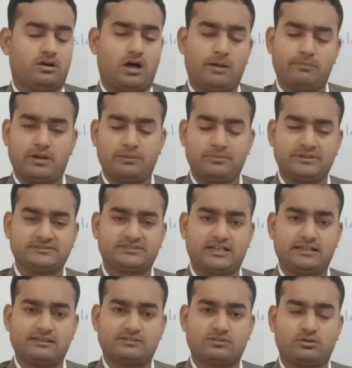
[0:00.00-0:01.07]
amendments
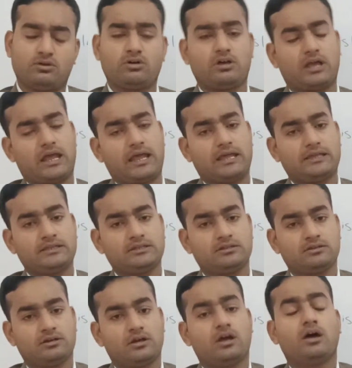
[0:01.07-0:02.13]
also
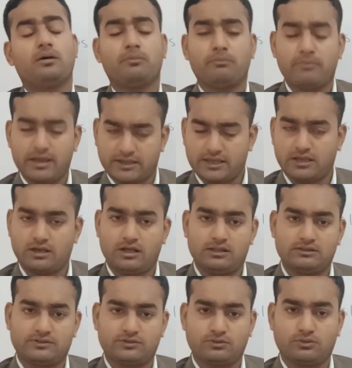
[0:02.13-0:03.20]
and making
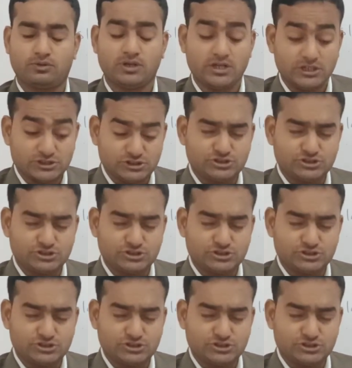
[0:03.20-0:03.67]
also.